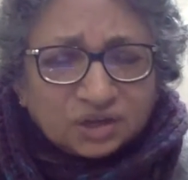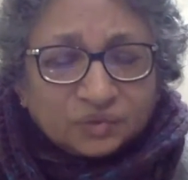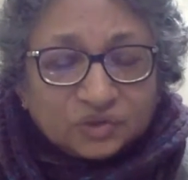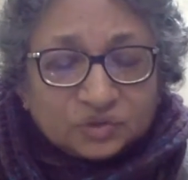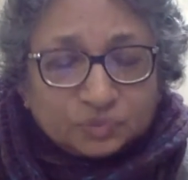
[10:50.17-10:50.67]

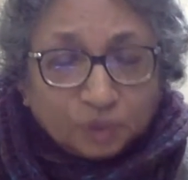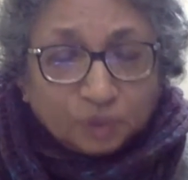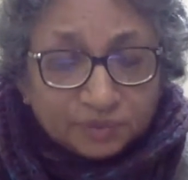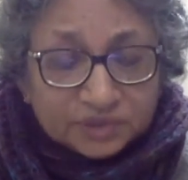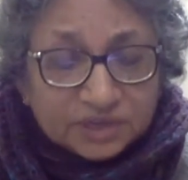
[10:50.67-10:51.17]
which
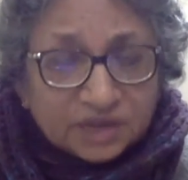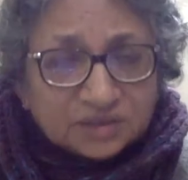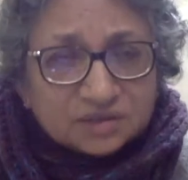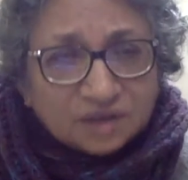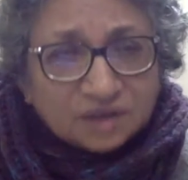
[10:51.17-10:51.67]

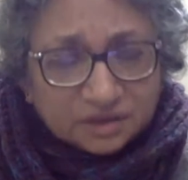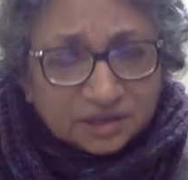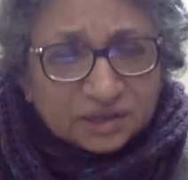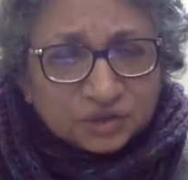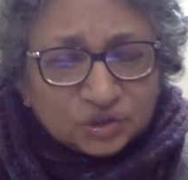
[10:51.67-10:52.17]
problematizes our
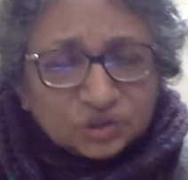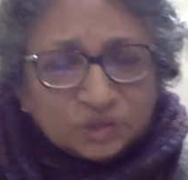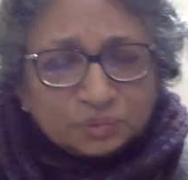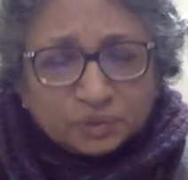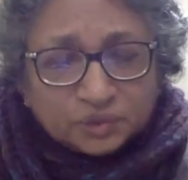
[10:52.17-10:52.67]
relationship
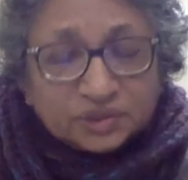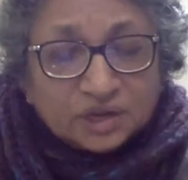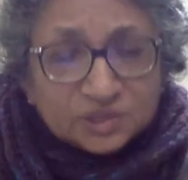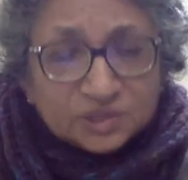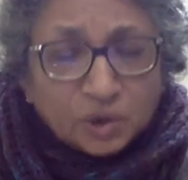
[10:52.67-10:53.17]
with our
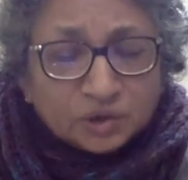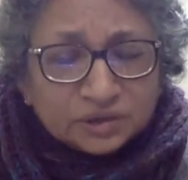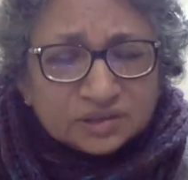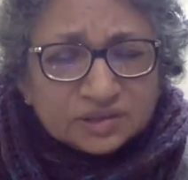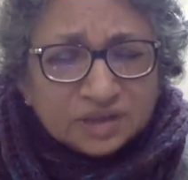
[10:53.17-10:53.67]

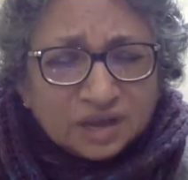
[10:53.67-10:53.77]
respondents,